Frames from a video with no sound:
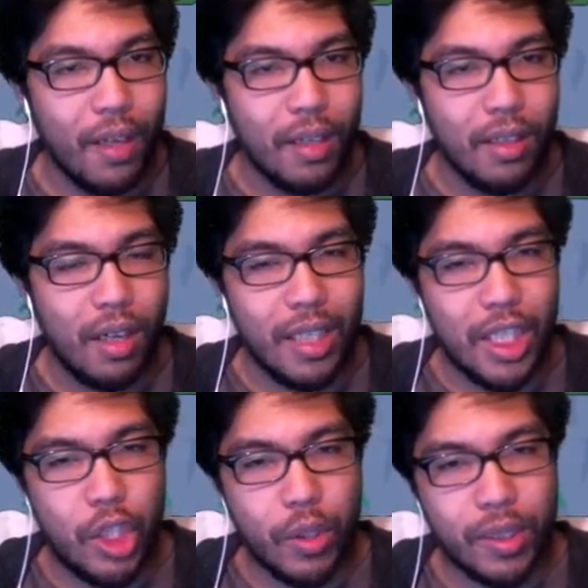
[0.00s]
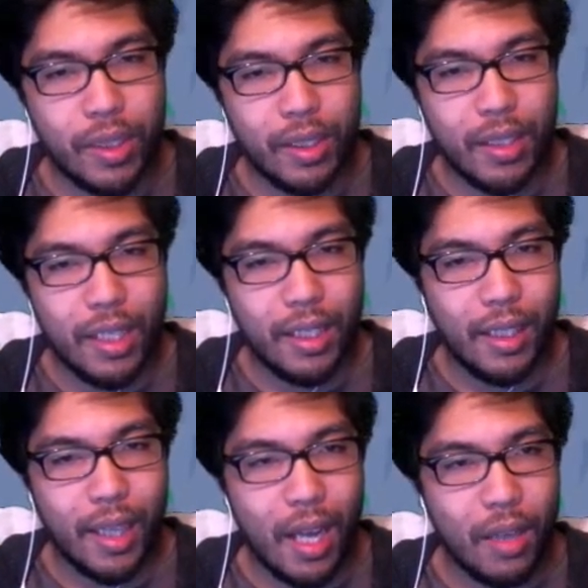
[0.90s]
Not interested.
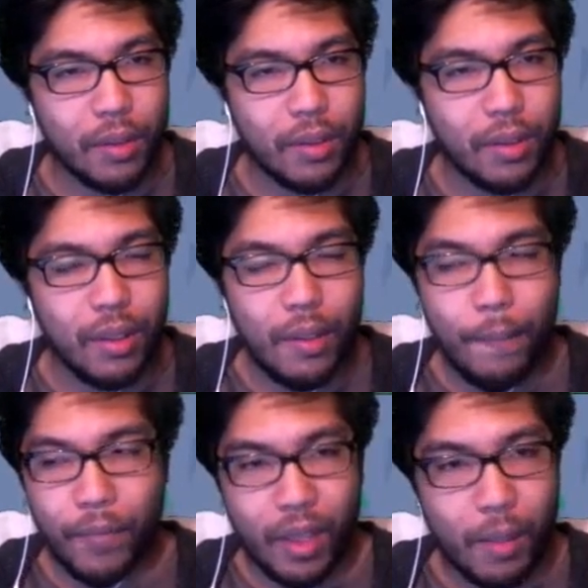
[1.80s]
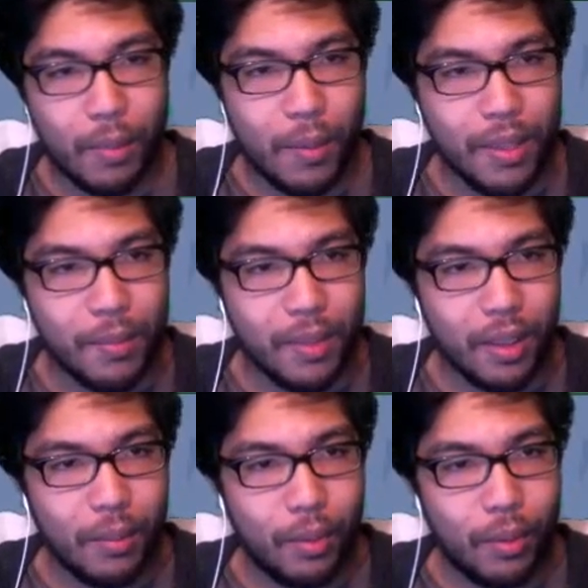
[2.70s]
Anything else? I'm gonna buy some
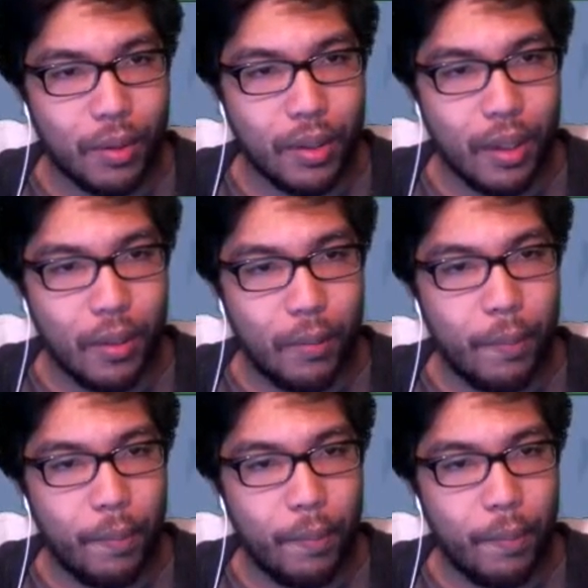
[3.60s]
teleporters, yo.